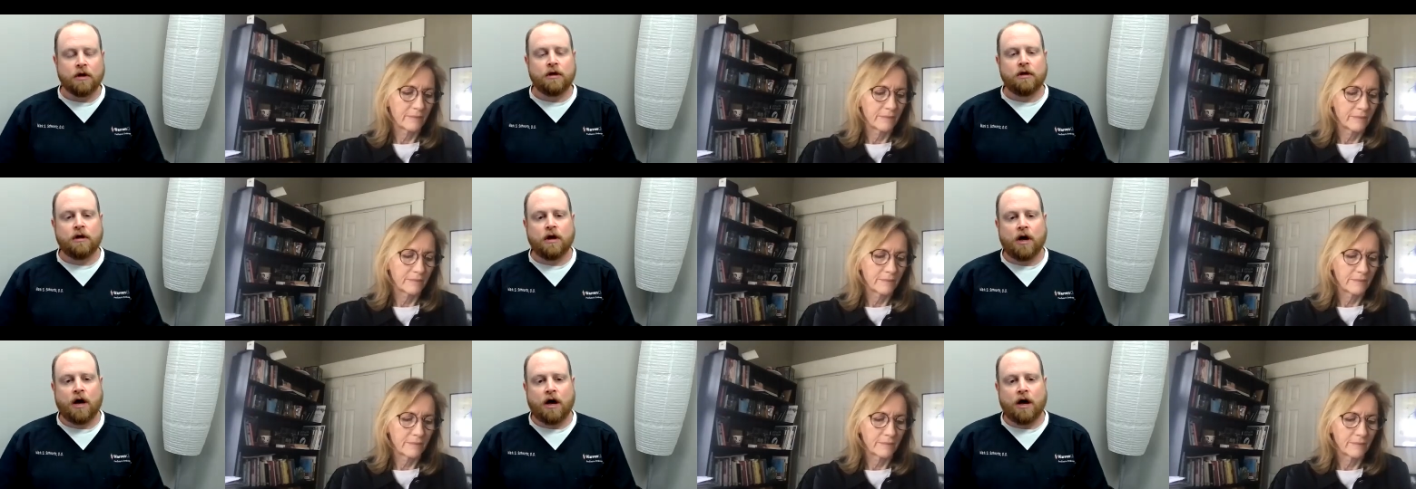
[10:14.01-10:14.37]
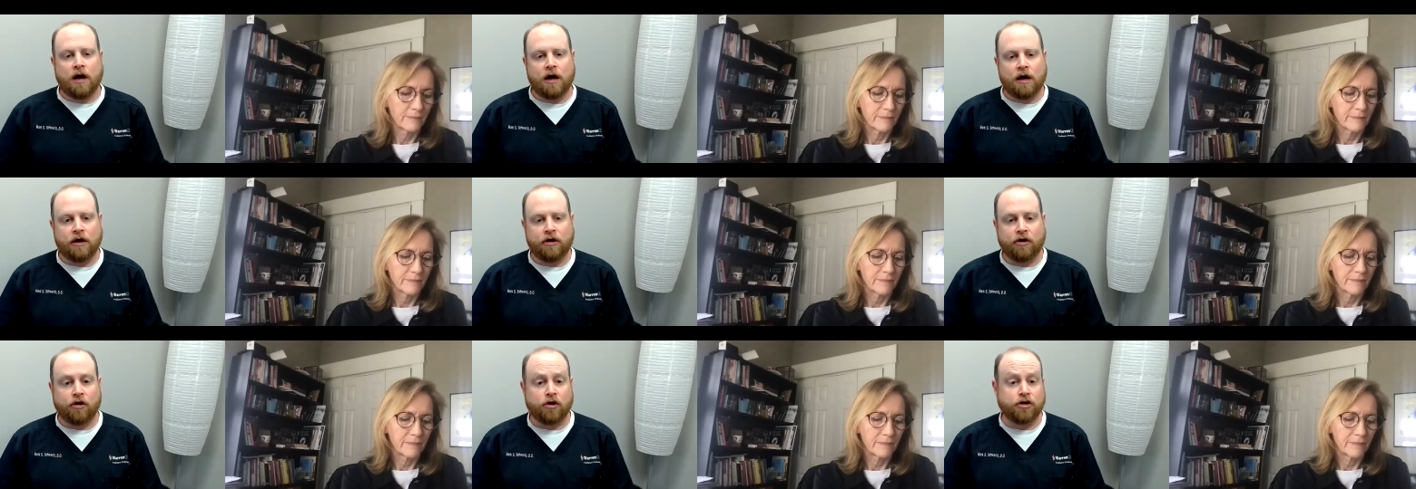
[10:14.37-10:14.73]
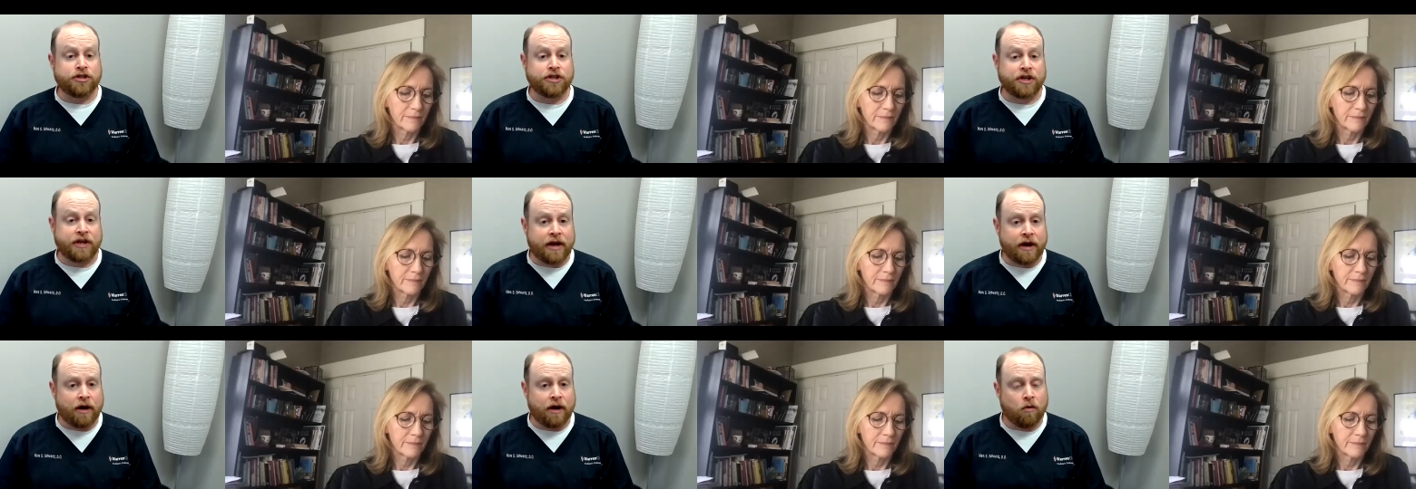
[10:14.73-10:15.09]
Speaker 1: uh, an
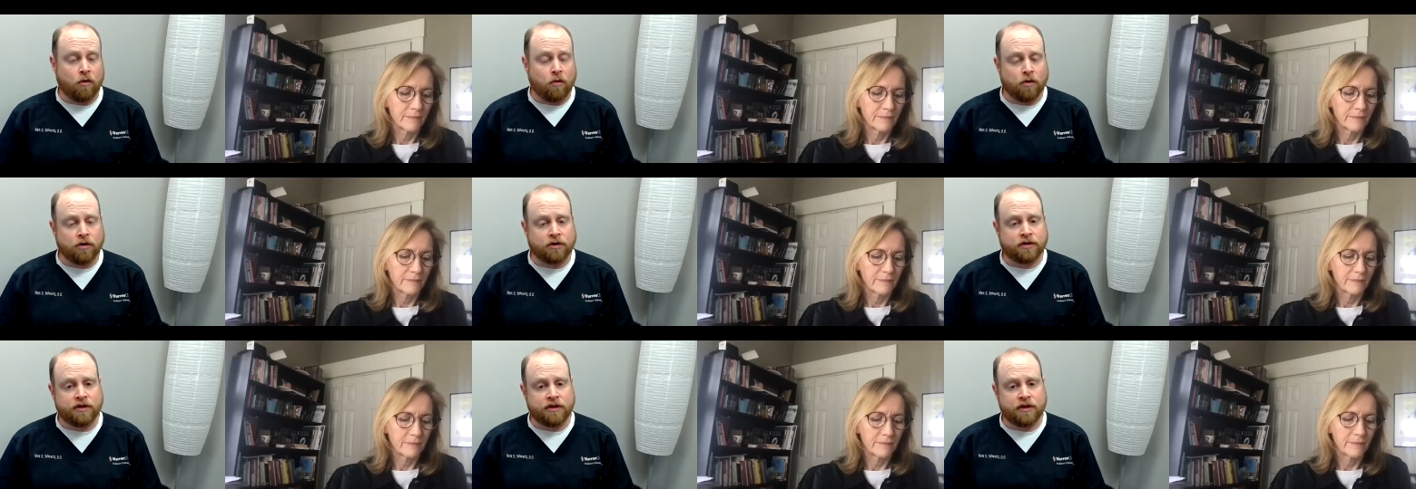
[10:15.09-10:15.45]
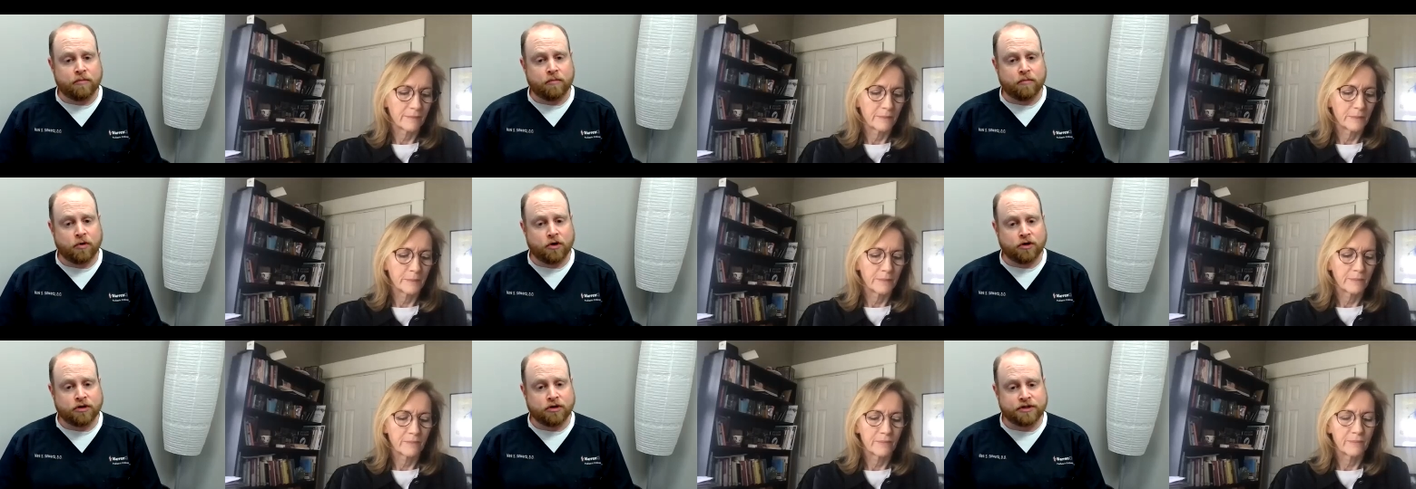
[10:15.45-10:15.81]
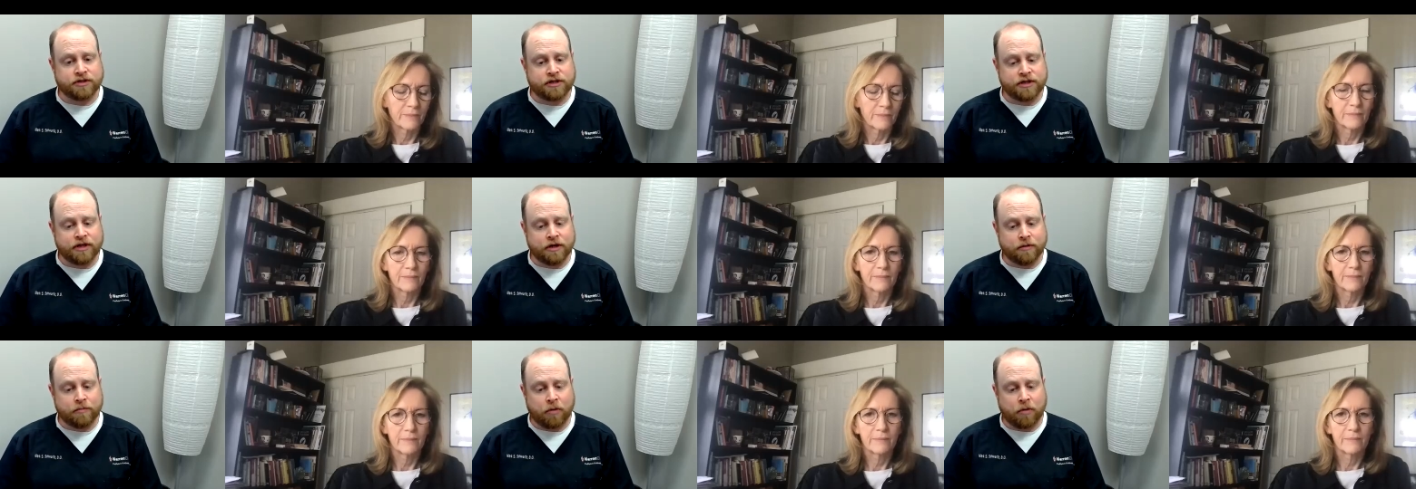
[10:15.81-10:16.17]
urgent care or to the
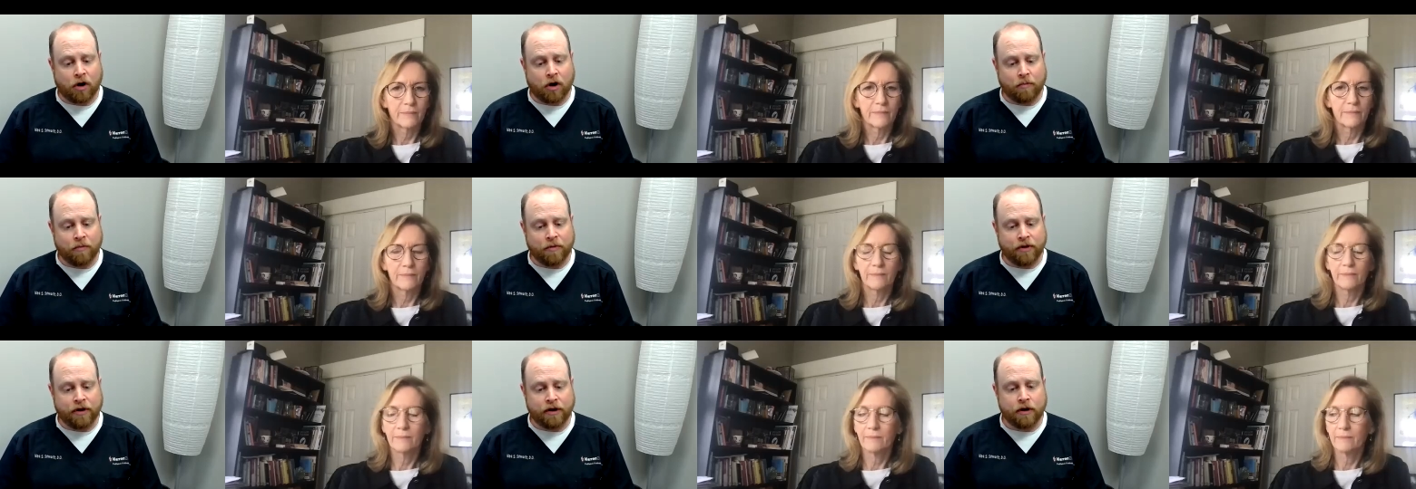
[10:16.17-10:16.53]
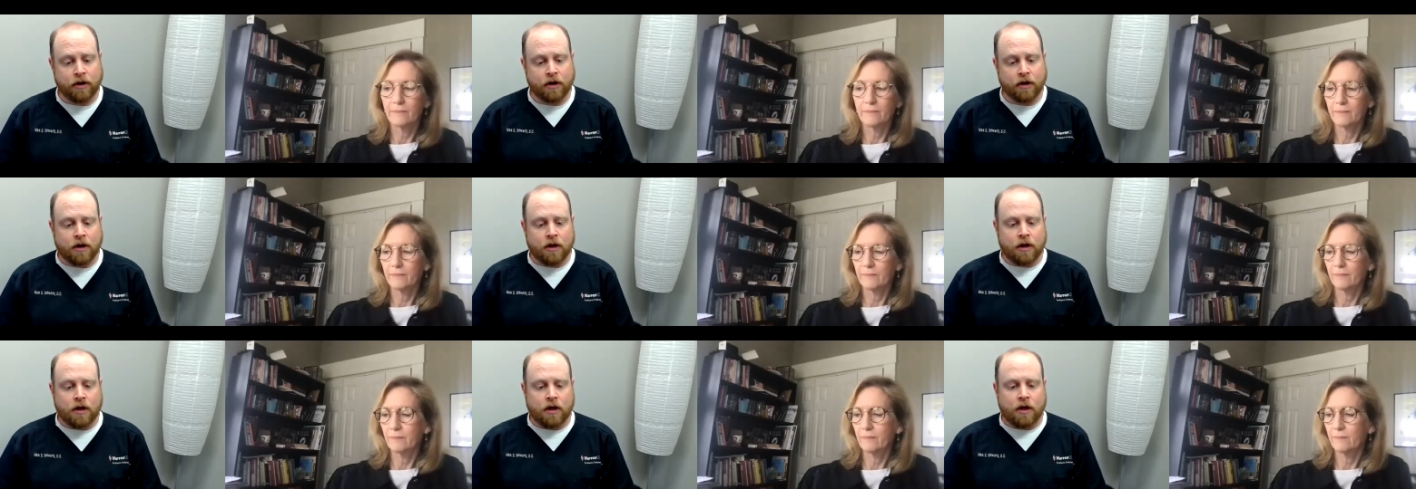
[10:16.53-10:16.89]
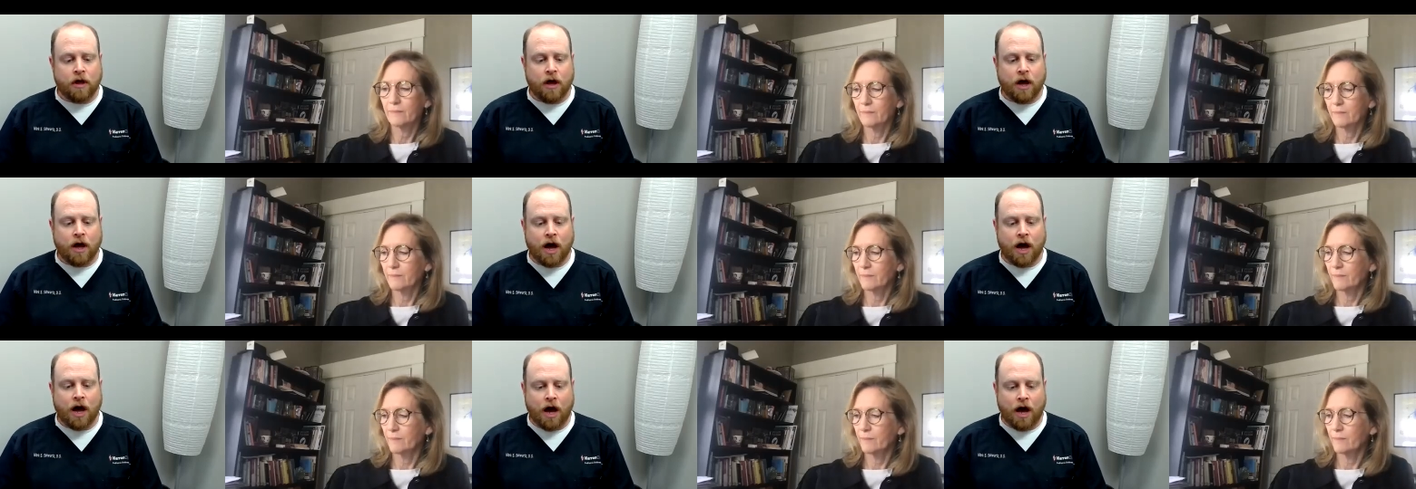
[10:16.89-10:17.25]
emergency department
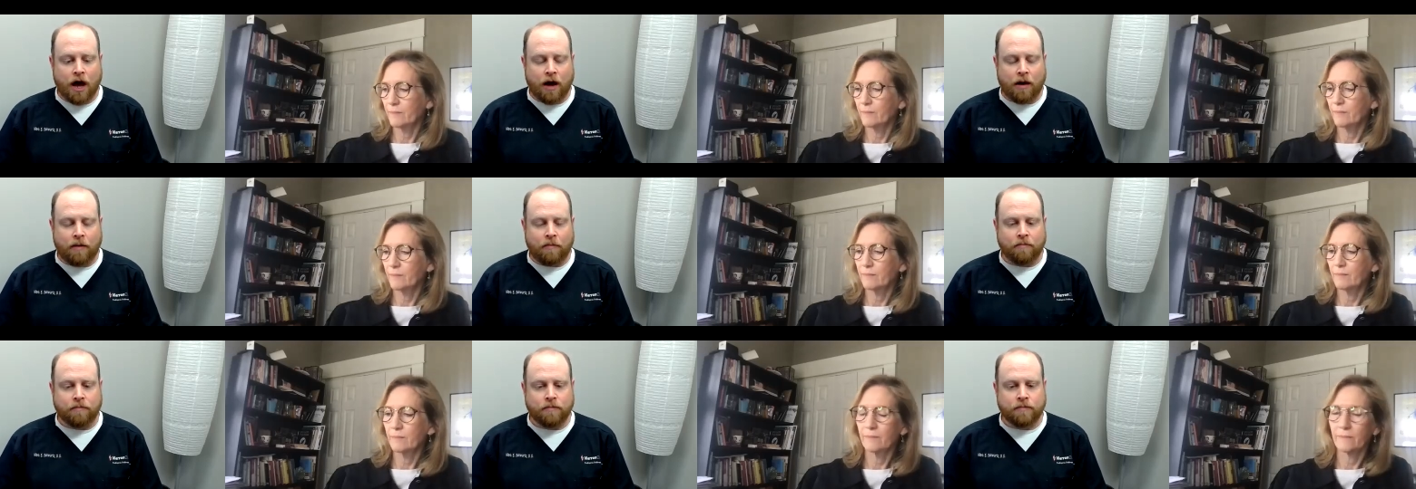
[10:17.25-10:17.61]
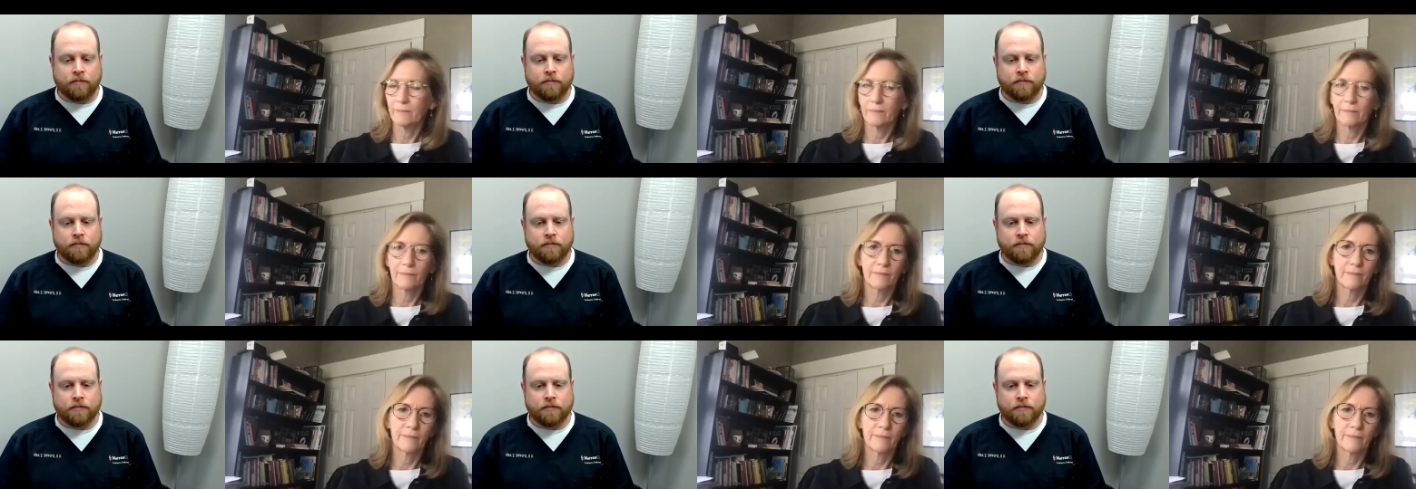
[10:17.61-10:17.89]
um,